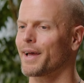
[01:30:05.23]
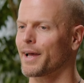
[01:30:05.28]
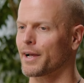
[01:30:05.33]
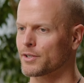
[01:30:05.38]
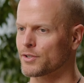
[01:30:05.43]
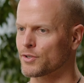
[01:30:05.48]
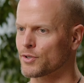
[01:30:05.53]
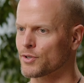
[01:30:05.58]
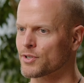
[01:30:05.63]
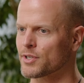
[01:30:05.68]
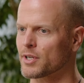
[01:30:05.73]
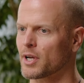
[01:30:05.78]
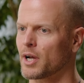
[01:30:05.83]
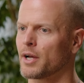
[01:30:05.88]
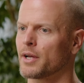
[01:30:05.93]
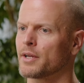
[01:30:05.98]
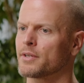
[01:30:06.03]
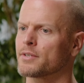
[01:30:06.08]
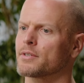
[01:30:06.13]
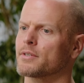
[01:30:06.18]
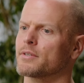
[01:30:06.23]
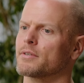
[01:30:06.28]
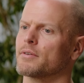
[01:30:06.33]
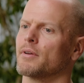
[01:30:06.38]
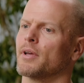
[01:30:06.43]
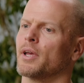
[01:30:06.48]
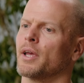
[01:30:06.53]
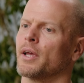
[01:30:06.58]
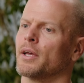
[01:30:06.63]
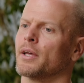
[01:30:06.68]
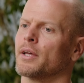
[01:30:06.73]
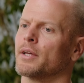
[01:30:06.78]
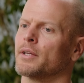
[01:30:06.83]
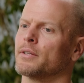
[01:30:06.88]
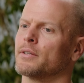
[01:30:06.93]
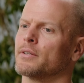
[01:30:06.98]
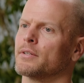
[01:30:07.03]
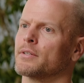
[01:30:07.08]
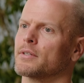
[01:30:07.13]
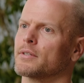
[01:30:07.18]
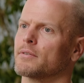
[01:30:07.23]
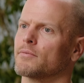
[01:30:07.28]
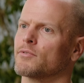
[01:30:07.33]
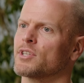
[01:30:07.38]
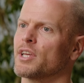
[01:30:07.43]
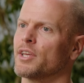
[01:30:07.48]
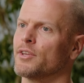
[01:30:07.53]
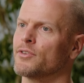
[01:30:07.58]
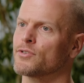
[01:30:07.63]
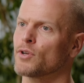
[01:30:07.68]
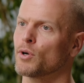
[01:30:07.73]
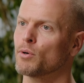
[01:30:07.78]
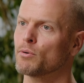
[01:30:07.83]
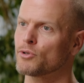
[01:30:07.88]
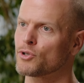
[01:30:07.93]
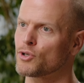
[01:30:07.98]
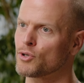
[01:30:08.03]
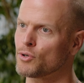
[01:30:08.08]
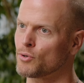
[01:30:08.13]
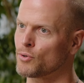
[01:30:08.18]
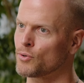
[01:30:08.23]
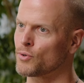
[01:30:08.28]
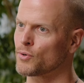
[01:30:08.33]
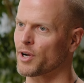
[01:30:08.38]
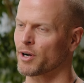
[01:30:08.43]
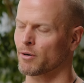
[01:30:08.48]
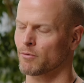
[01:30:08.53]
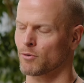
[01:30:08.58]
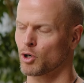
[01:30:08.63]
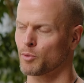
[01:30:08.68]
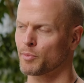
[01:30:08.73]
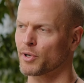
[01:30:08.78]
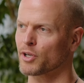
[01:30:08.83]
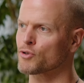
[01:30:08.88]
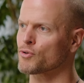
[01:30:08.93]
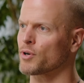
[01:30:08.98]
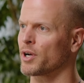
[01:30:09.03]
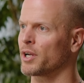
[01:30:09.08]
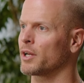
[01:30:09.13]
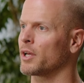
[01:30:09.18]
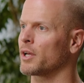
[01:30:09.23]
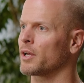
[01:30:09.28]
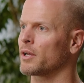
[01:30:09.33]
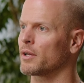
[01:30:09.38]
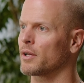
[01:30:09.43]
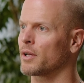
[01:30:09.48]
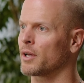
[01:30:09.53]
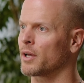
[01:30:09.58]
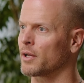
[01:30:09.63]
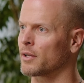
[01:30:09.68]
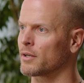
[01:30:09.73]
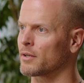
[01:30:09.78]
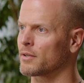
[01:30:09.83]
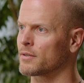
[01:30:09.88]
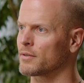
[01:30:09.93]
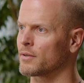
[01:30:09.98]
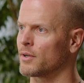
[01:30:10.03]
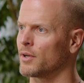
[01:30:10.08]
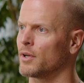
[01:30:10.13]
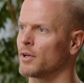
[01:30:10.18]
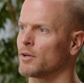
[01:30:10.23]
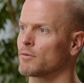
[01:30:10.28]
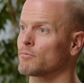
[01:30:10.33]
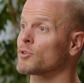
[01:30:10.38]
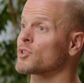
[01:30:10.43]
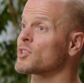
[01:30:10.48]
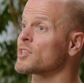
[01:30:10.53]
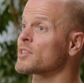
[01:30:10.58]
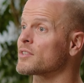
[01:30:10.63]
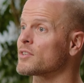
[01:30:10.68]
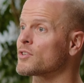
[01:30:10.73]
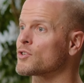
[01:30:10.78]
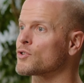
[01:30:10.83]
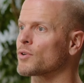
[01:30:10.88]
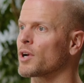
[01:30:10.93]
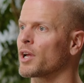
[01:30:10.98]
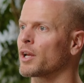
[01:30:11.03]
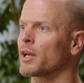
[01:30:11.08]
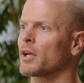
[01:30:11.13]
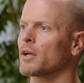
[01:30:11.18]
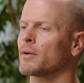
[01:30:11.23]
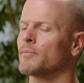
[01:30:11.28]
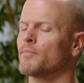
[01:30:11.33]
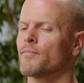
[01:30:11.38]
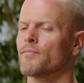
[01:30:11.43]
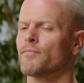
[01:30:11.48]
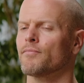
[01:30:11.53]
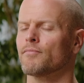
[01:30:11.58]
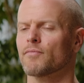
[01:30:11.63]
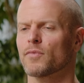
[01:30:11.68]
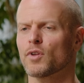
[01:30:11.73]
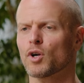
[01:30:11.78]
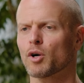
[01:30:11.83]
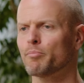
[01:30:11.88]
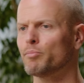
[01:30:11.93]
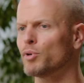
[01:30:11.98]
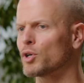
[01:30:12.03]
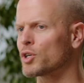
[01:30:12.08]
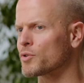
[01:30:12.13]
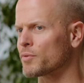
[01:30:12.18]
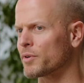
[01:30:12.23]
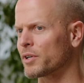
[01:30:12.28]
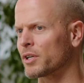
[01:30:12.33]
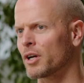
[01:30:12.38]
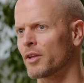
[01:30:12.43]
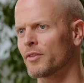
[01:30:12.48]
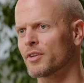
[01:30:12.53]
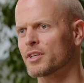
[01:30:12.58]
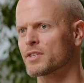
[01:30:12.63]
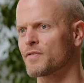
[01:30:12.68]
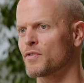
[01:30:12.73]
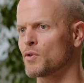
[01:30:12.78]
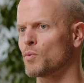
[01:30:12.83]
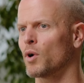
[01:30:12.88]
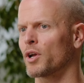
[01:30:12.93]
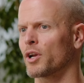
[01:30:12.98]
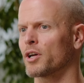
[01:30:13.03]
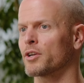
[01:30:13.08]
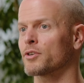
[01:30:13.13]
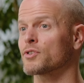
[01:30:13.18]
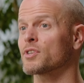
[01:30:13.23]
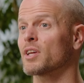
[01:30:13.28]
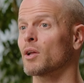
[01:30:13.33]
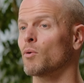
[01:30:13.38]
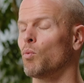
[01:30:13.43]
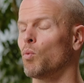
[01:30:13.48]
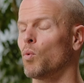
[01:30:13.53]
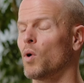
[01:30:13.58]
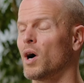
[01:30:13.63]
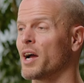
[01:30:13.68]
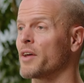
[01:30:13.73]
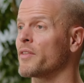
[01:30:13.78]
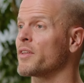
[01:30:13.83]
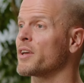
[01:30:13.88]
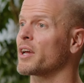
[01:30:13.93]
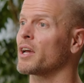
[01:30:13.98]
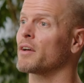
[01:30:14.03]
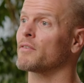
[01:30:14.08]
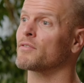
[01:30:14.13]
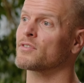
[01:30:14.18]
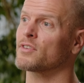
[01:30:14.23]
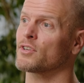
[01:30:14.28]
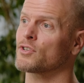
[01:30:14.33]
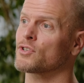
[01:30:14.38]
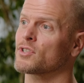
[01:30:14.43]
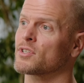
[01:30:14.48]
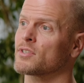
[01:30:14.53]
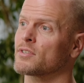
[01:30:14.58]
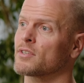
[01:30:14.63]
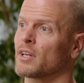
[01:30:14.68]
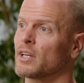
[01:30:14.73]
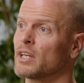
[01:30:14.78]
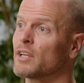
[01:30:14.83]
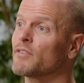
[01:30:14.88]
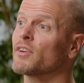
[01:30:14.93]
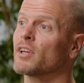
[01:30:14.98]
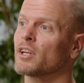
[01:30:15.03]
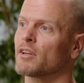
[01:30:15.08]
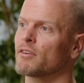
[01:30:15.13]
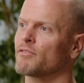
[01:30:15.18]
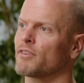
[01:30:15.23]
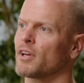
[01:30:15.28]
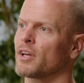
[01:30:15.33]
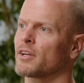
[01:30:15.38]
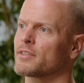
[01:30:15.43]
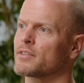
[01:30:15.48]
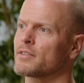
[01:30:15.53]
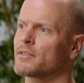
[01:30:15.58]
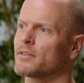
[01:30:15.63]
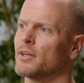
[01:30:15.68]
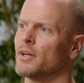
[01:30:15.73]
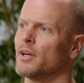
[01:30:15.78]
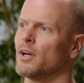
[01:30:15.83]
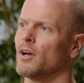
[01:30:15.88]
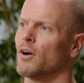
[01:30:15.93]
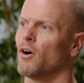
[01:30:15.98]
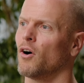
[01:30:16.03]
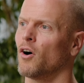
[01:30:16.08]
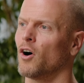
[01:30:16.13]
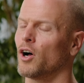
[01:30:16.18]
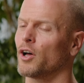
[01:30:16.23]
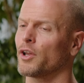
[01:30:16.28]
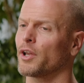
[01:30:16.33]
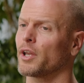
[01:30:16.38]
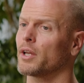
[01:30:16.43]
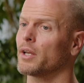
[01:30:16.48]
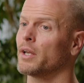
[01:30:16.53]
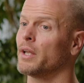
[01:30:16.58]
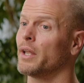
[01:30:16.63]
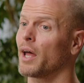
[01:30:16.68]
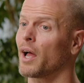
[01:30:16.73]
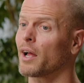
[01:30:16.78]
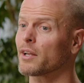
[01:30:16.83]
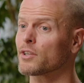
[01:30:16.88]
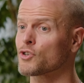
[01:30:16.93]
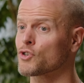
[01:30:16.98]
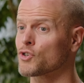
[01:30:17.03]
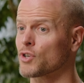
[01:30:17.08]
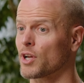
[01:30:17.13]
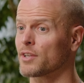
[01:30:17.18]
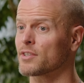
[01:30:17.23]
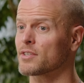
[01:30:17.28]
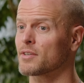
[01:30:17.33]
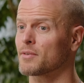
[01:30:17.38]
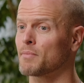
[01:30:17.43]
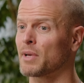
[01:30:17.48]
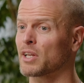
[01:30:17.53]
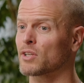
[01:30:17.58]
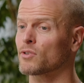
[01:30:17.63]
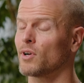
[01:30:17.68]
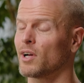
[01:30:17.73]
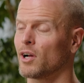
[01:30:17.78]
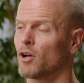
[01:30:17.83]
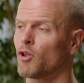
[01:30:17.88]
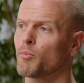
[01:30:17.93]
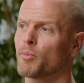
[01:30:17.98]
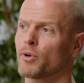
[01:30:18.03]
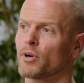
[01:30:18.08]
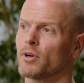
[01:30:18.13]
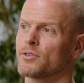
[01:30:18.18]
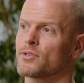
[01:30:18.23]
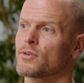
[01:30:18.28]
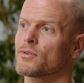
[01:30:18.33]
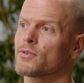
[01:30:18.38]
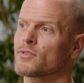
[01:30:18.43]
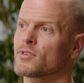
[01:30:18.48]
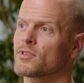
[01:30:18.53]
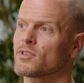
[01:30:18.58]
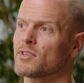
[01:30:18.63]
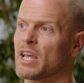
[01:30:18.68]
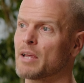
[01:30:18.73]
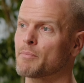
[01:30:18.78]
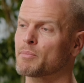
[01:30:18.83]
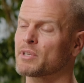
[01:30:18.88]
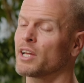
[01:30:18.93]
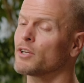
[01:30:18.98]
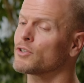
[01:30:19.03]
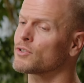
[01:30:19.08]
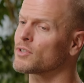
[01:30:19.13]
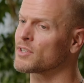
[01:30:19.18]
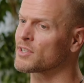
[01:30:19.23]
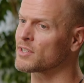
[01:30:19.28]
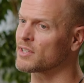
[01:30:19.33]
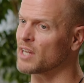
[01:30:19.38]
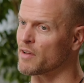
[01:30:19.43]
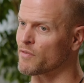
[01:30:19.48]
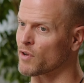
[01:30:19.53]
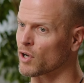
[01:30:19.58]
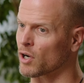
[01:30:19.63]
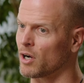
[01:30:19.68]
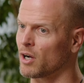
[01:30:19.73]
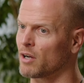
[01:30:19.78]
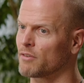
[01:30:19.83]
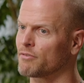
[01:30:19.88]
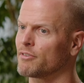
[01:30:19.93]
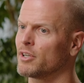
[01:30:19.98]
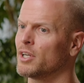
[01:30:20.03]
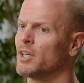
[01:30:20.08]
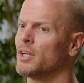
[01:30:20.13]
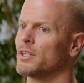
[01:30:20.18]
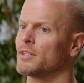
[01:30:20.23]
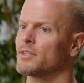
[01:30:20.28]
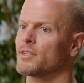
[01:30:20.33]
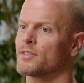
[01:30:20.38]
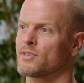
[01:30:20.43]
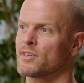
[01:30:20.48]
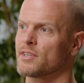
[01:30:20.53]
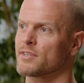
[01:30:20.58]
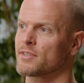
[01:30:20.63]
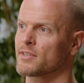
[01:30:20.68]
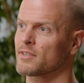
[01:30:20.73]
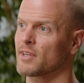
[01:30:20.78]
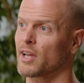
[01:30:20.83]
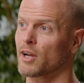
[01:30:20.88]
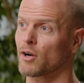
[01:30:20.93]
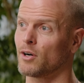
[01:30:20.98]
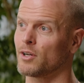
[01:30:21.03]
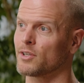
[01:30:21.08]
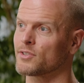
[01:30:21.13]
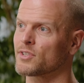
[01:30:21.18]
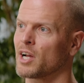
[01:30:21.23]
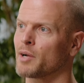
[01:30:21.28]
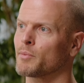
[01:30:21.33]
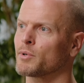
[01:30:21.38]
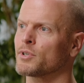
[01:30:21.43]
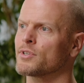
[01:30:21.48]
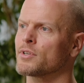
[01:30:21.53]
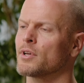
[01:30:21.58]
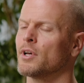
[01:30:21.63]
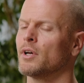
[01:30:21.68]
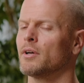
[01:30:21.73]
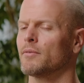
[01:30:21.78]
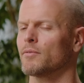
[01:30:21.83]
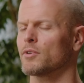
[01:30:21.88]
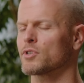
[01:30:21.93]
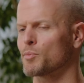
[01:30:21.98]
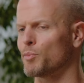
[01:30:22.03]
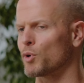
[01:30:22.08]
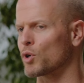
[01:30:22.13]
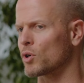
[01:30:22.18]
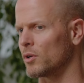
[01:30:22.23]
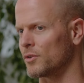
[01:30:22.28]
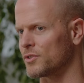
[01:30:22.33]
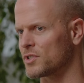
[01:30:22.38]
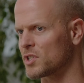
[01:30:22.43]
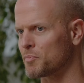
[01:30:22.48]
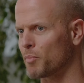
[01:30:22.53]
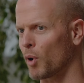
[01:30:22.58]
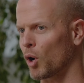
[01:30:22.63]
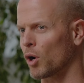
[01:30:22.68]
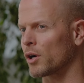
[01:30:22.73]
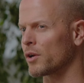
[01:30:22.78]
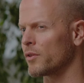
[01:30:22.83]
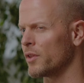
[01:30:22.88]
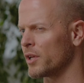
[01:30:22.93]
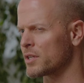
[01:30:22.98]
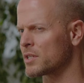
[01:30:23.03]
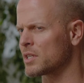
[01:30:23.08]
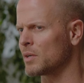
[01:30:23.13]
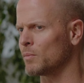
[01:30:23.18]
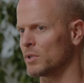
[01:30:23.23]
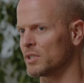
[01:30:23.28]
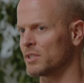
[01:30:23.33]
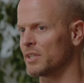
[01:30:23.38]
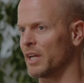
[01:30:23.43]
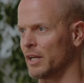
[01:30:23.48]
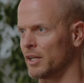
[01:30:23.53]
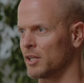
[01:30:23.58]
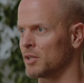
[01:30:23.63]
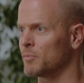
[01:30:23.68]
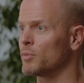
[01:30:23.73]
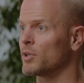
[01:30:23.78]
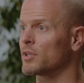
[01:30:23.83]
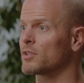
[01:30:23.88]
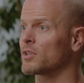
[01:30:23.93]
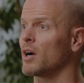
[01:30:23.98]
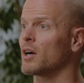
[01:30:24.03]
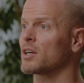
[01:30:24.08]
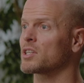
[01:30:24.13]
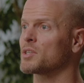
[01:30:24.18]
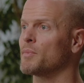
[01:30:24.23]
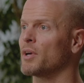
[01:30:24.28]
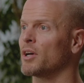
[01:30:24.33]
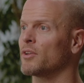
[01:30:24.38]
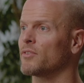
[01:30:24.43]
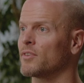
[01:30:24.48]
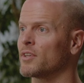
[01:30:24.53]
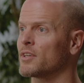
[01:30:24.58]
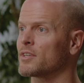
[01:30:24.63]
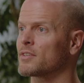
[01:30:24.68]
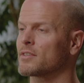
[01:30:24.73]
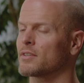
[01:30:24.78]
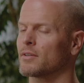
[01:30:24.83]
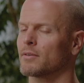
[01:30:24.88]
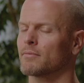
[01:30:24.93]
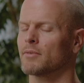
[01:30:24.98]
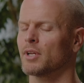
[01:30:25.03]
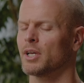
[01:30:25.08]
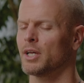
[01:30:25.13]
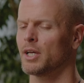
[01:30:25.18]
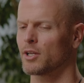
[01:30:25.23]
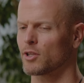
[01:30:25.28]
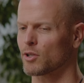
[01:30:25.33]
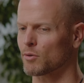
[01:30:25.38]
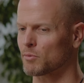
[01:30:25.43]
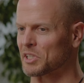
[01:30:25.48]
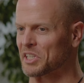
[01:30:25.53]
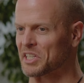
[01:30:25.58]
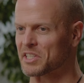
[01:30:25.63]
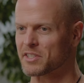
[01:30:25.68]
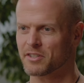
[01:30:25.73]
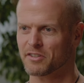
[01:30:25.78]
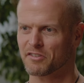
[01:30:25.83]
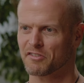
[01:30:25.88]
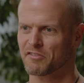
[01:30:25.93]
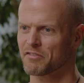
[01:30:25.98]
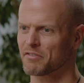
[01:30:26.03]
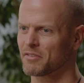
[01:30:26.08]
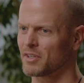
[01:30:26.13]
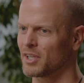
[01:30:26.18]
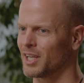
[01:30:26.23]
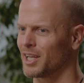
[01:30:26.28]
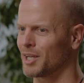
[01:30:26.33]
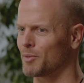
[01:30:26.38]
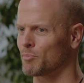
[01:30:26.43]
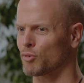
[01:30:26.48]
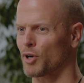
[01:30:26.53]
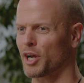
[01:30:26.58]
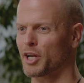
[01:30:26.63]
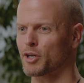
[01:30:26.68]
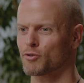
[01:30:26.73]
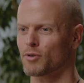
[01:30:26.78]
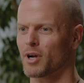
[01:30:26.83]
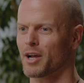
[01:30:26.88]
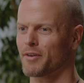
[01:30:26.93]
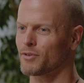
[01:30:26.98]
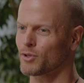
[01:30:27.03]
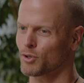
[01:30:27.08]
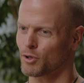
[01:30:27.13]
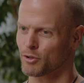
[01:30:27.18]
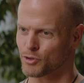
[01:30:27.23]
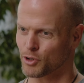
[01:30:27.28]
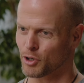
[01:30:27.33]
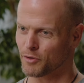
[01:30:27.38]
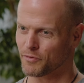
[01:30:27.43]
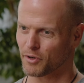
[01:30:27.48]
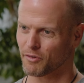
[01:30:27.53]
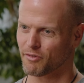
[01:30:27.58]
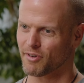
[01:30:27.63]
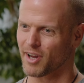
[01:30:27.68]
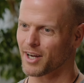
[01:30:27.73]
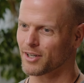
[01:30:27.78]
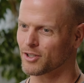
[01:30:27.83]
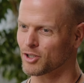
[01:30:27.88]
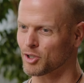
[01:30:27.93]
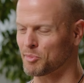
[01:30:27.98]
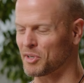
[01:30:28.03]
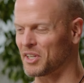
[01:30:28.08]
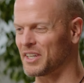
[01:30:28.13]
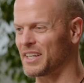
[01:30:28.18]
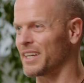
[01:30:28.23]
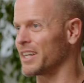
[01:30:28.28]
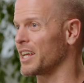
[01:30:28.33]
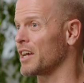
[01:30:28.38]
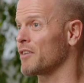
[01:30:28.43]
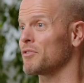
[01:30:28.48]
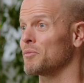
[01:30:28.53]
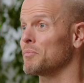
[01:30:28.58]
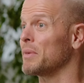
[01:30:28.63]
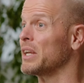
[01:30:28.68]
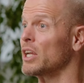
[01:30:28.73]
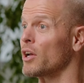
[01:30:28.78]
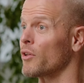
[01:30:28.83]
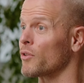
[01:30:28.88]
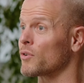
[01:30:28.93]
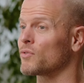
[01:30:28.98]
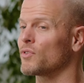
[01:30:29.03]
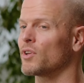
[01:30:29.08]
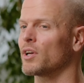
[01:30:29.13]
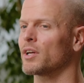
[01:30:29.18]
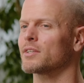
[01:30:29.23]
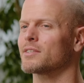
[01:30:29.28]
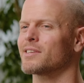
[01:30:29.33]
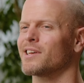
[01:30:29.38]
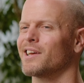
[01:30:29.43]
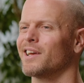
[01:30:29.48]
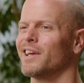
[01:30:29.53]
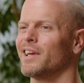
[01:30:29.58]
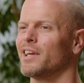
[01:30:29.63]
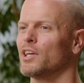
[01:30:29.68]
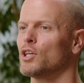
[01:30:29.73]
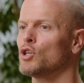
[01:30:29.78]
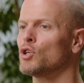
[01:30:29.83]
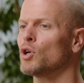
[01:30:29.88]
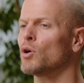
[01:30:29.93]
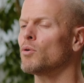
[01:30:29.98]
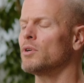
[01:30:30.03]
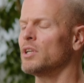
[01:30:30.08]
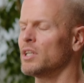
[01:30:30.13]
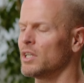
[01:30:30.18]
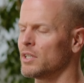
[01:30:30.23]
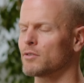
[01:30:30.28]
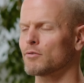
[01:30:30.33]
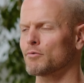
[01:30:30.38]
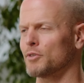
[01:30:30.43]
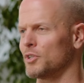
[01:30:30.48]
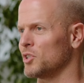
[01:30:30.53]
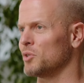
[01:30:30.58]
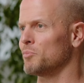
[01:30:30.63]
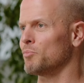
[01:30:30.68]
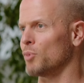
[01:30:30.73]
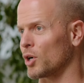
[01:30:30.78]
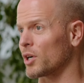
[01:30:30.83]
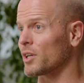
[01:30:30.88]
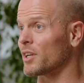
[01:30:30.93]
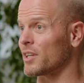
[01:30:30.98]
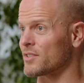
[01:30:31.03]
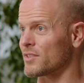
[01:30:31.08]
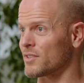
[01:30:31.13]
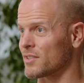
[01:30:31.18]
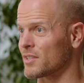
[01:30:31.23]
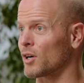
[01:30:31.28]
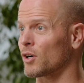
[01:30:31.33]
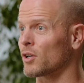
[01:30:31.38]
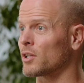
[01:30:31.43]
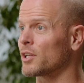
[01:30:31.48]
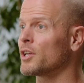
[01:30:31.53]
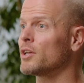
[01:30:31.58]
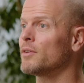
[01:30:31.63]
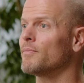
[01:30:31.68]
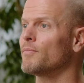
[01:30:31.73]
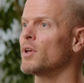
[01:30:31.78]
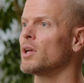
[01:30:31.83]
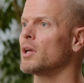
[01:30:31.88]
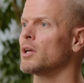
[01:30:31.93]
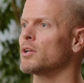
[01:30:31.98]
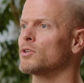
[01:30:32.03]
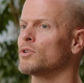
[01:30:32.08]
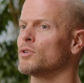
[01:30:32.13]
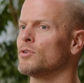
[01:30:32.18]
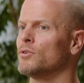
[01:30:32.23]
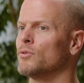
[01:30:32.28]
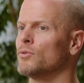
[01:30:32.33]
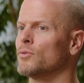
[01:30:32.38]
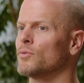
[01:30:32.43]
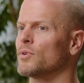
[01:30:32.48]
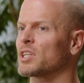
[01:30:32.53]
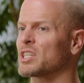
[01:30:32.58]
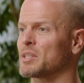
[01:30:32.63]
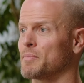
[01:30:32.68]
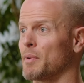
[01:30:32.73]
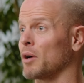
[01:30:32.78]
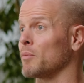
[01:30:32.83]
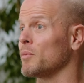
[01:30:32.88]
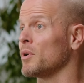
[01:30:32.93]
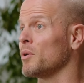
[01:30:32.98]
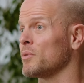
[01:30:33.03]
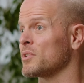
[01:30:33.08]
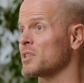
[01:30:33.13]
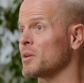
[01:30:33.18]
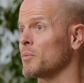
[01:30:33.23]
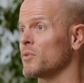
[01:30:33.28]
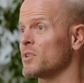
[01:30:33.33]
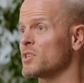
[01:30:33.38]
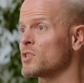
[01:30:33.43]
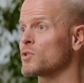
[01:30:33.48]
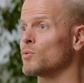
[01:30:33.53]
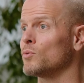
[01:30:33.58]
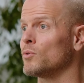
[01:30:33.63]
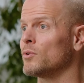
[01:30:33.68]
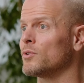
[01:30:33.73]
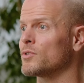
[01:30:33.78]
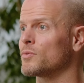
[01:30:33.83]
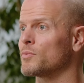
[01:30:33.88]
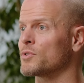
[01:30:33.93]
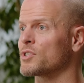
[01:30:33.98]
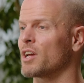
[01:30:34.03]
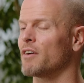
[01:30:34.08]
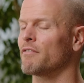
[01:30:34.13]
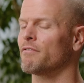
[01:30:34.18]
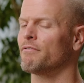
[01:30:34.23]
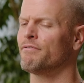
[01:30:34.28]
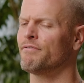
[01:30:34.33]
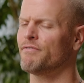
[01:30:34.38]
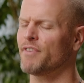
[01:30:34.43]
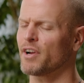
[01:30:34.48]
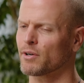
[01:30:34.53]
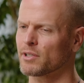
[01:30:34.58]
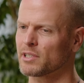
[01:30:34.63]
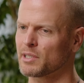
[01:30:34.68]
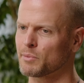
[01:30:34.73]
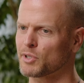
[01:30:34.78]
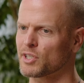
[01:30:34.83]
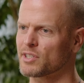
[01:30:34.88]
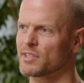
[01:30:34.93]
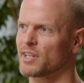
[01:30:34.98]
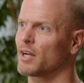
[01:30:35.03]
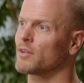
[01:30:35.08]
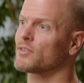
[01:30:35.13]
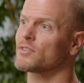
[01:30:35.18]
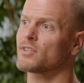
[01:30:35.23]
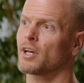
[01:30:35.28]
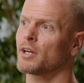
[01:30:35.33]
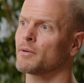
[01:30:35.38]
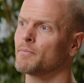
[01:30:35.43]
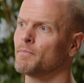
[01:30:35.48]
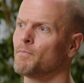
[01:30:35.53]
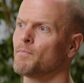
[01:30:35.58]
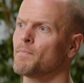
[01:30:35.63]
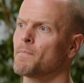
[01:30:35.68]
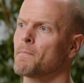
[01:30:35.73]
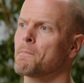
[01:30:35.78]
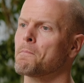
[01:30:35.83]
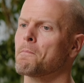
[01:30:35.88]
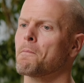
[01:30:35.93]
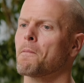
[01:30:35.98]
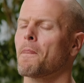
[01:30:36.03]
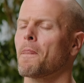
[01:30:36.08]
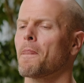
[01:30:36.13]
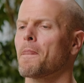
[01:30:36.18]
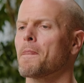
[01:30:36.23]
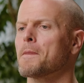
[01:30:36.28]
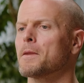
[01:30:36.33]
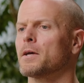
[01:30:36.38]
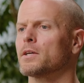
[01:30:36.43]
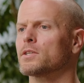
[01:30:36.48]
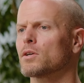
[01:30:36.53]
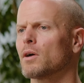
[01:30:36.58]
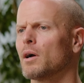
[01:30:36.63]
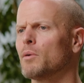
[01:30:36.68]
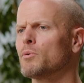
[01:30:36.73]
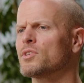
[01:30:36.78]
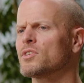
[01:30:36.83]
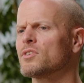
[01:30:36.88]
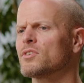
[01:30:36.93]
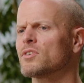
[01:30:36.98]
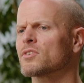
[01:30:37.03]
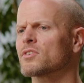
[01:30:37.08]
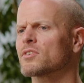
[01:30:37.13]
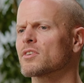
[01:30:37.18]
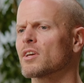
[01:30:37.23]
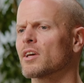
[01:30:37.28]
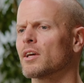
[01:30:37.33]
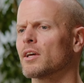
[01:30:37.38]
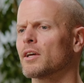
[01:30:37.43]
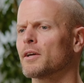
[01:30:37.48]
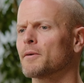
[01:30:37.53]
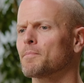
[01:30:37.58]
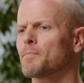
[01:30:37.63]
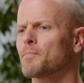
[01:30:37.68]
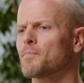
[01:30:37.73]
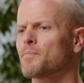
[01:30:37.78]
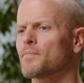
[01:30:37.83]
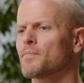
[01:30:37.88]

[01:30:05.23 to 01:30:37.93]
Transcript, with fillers: Exercise and say zone two aerobic training and resistance training. There are books written on this if you want to understand why they have such significant effects on not just mental health, but also stay, potentially staving off diseases like Alzheimer's. There's a book called Spark that is somewhat dated, but talks about this and the release of brain derived neurotrophic factor, BDNF, and many other things. You don't need to read the book necessarily to experiment with some of these tools, which have very limited downside. So I would just say